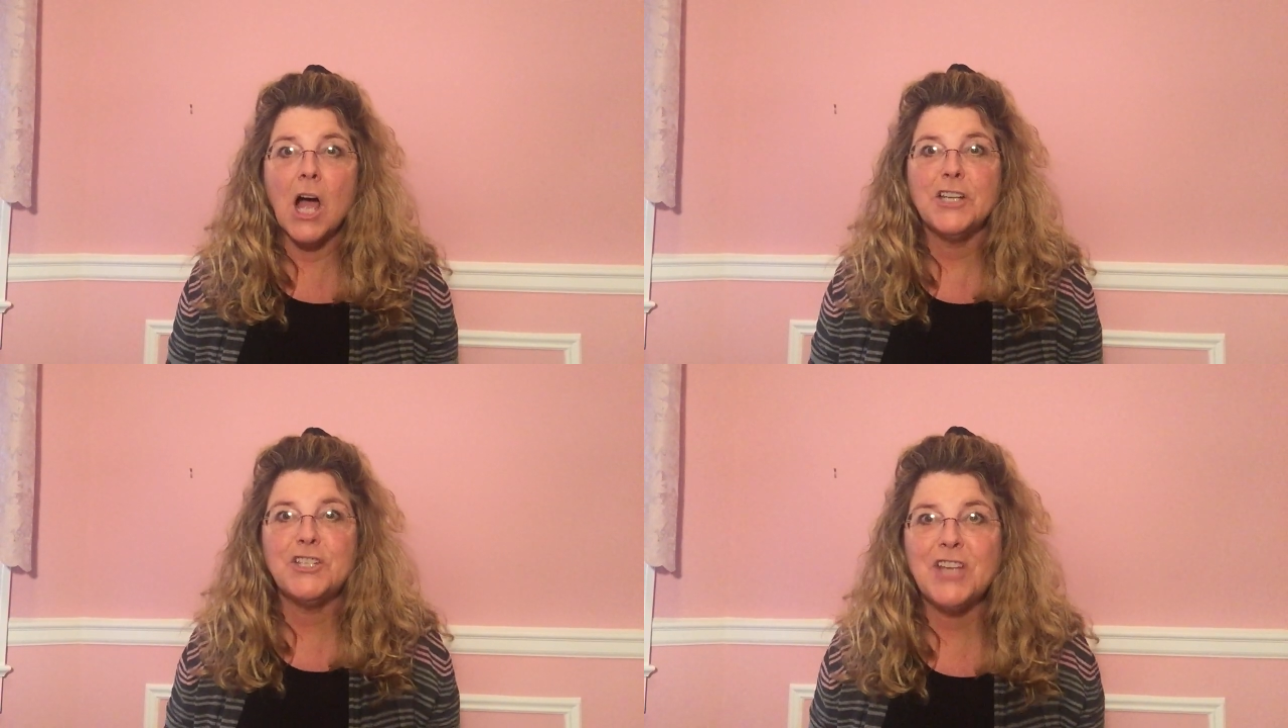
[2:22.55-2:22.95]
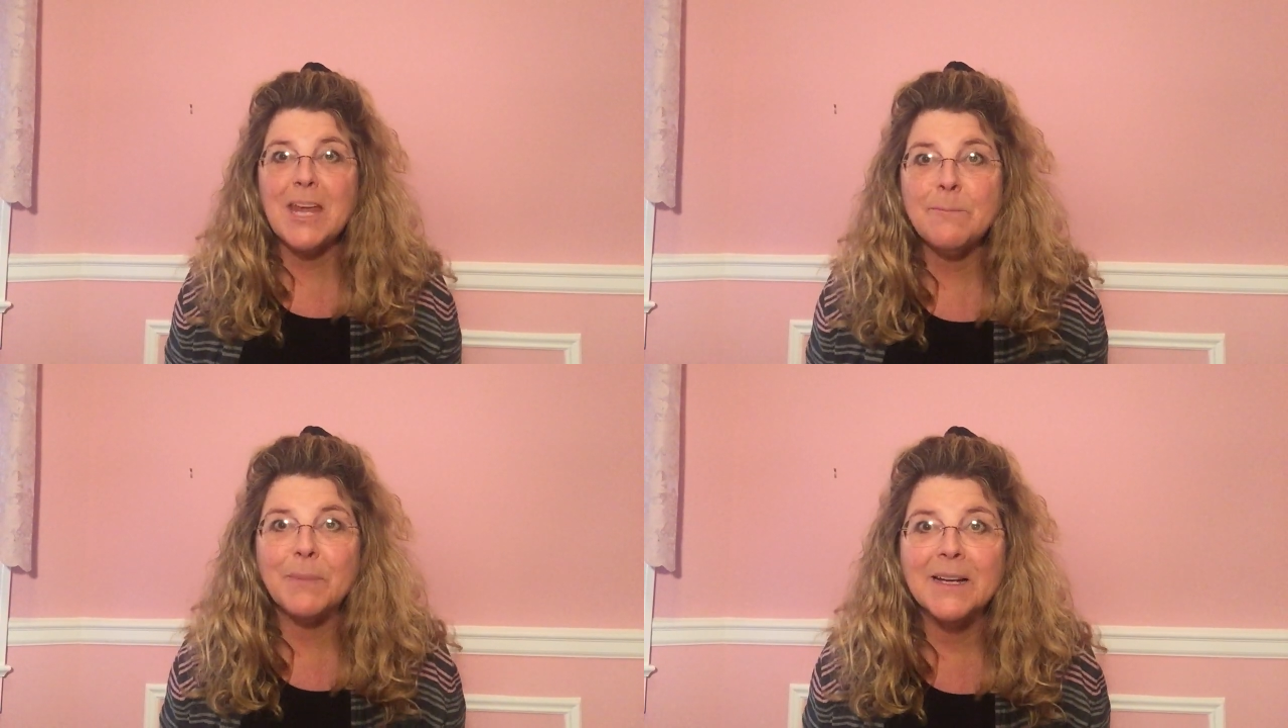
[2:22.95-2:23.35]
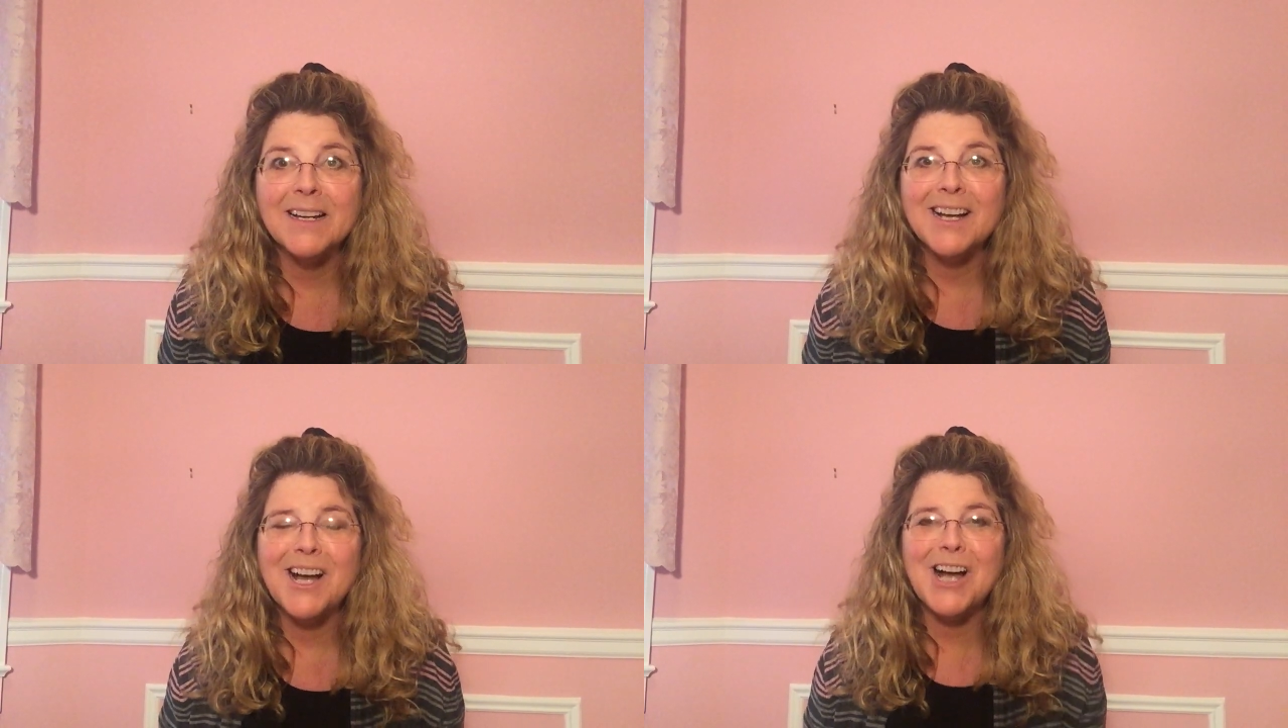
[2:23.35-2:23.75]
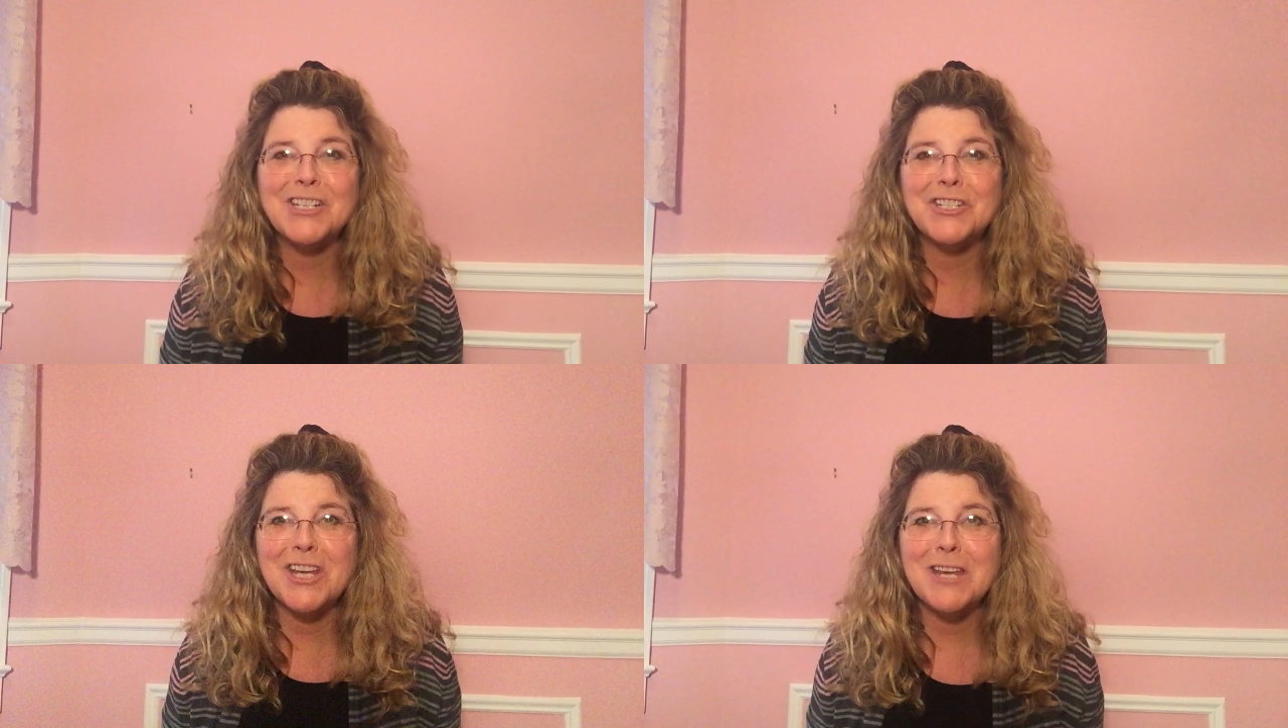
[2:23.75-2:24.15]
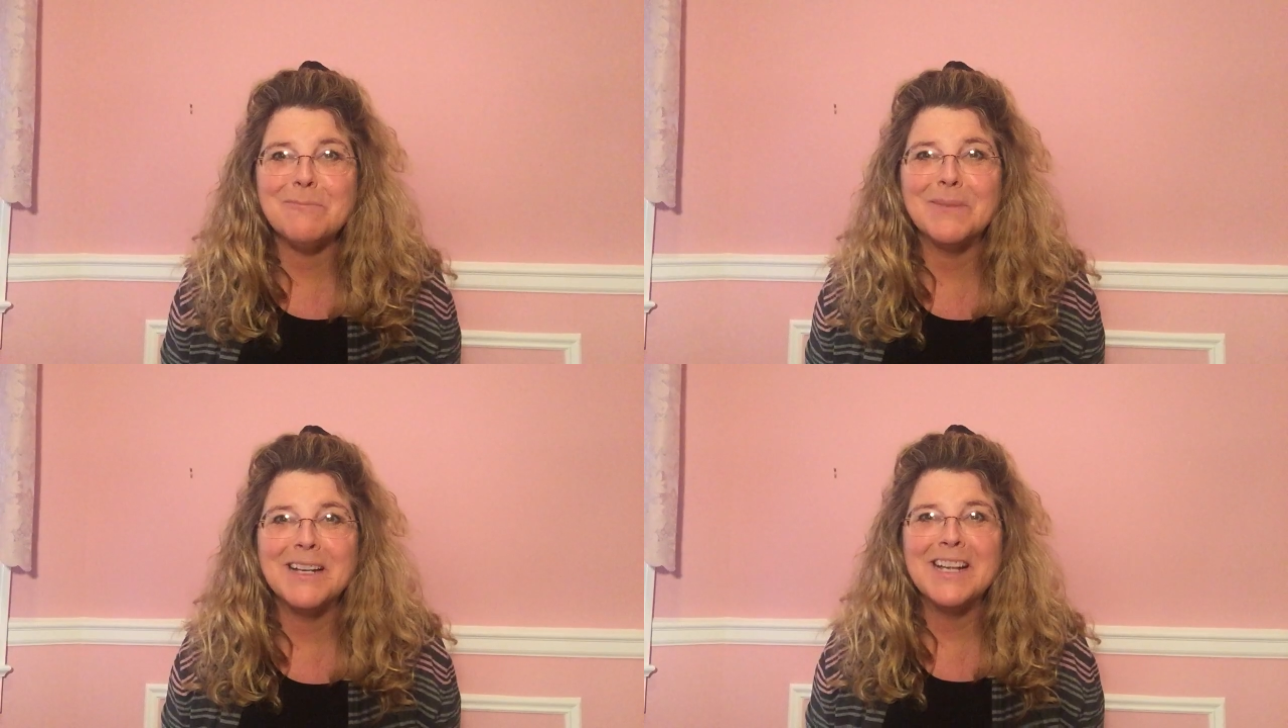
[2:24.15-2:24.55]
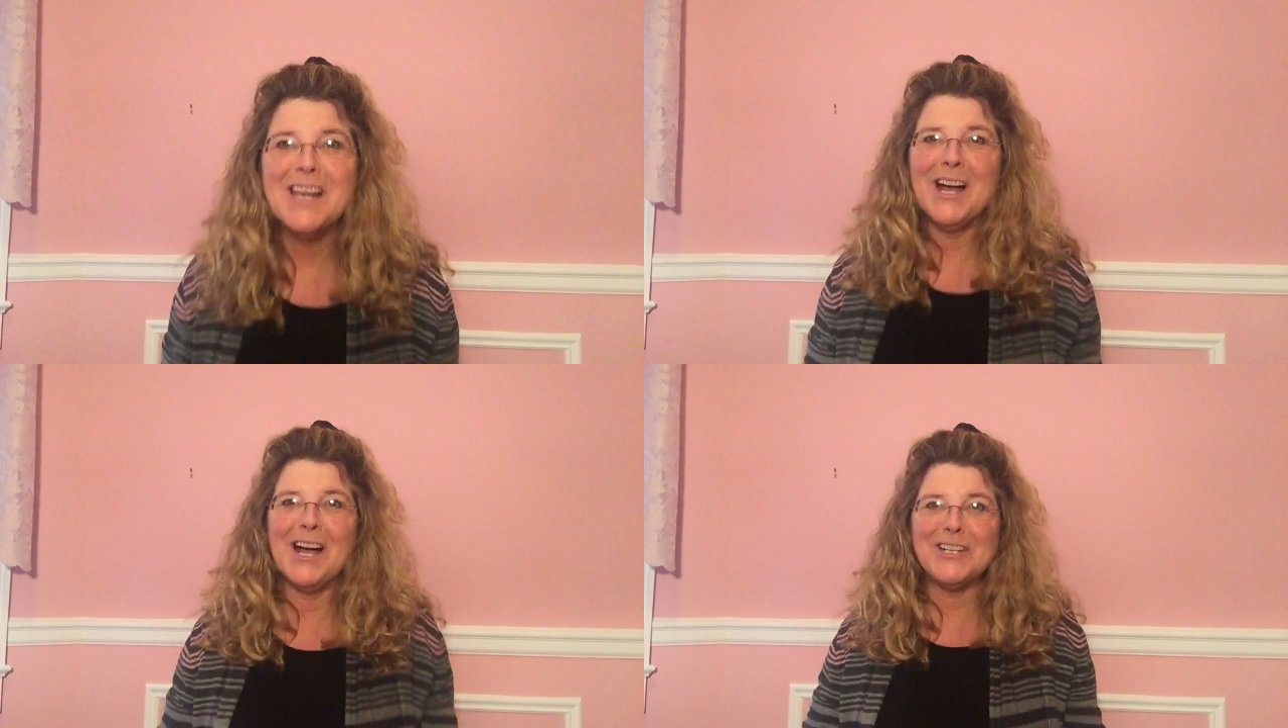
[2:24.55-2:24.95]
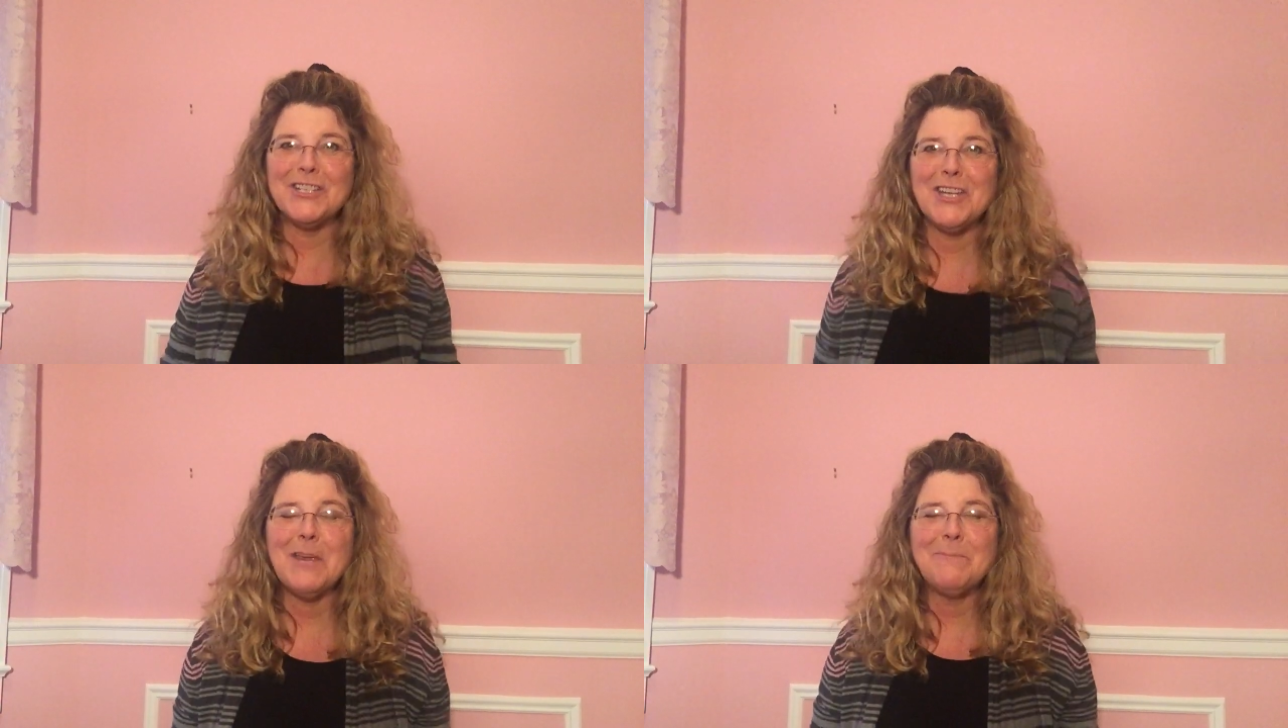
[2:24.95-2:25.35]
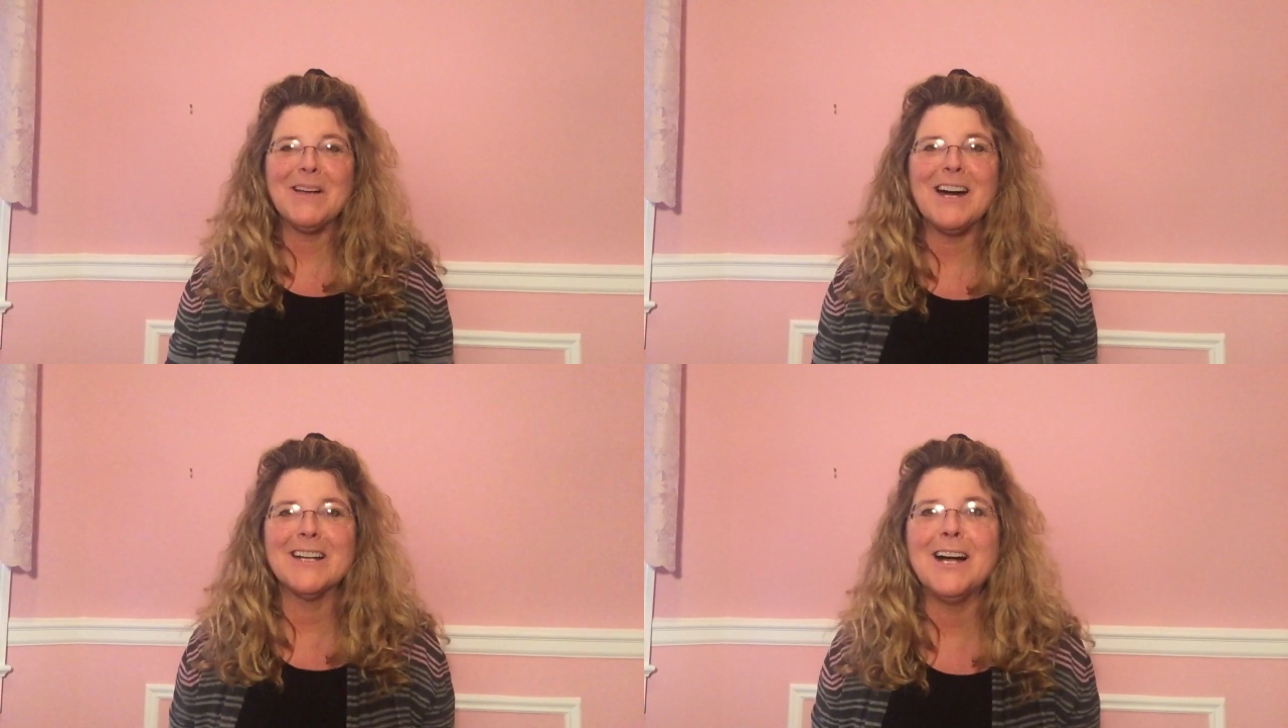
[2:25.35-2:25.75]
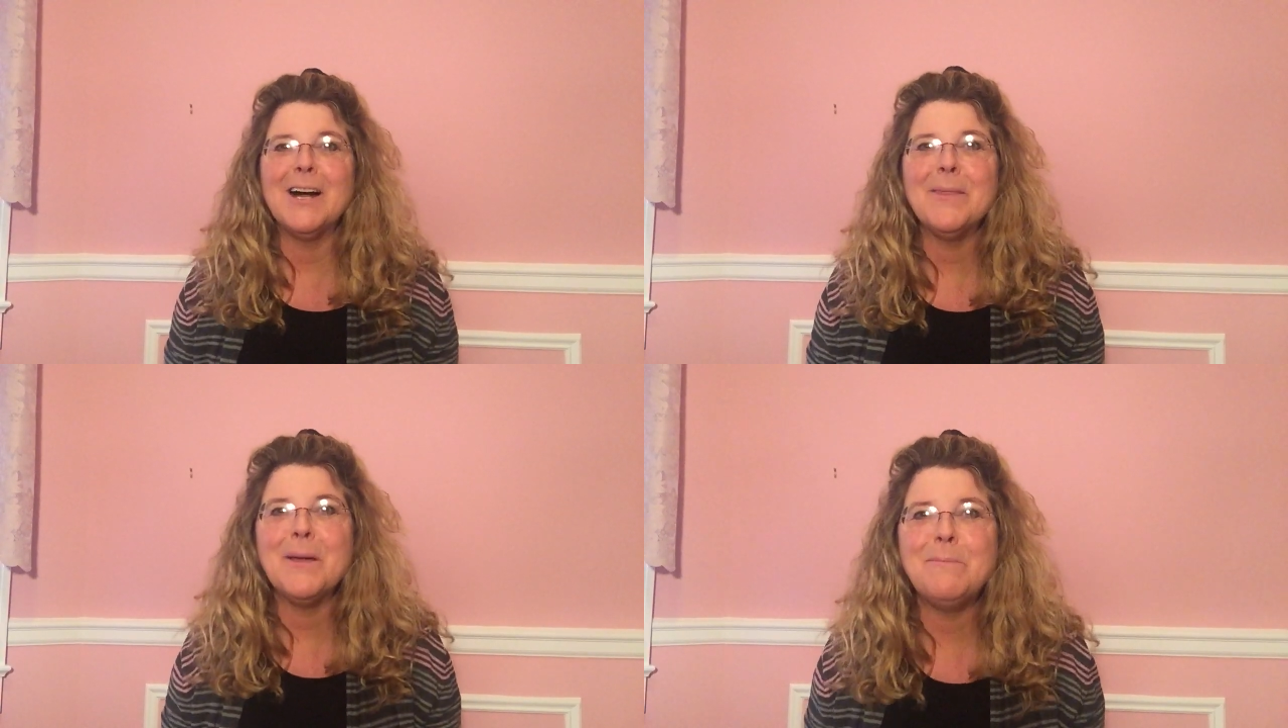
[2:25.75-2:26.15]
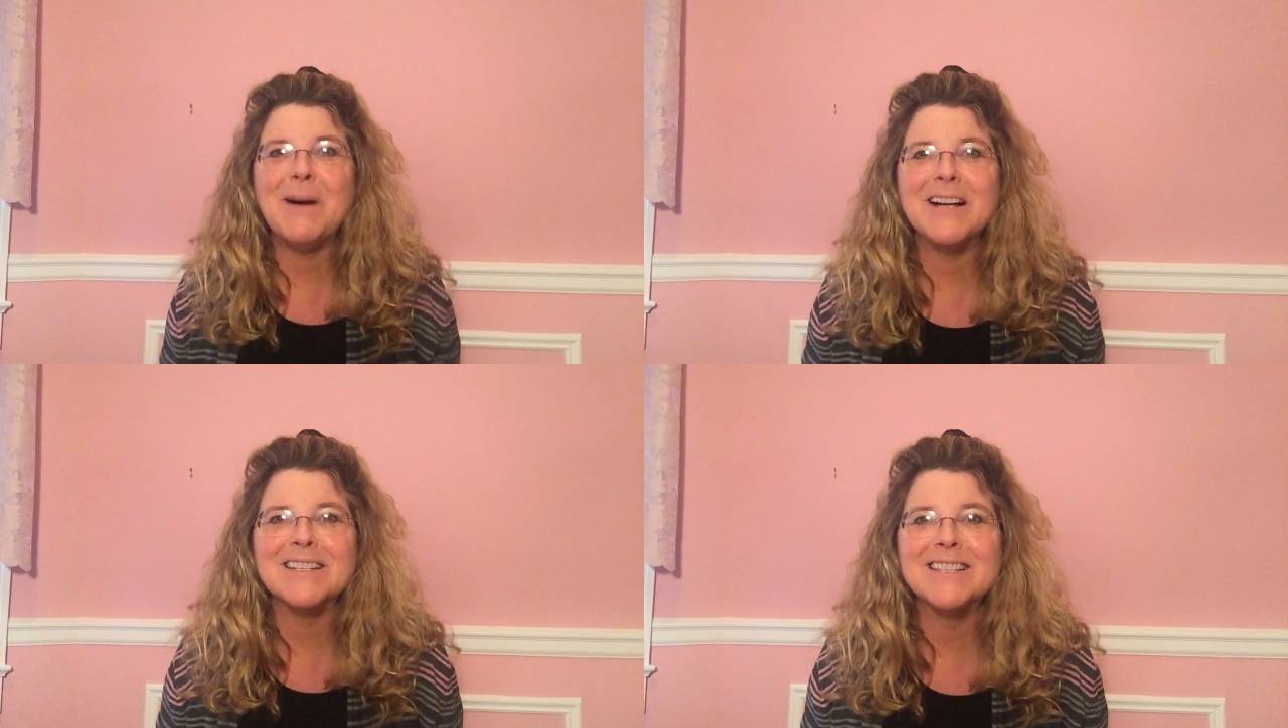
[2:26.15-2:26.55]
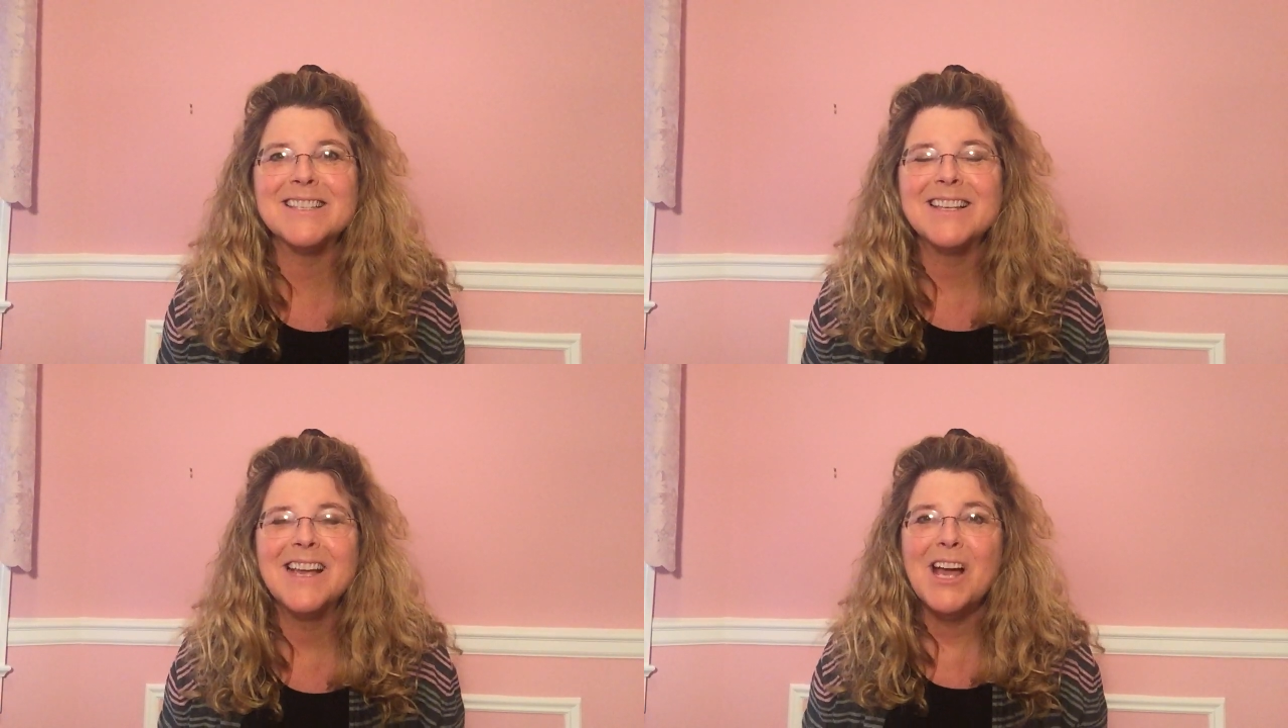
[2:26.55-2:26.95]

A sheep, a sheep, a sheep got on the bus.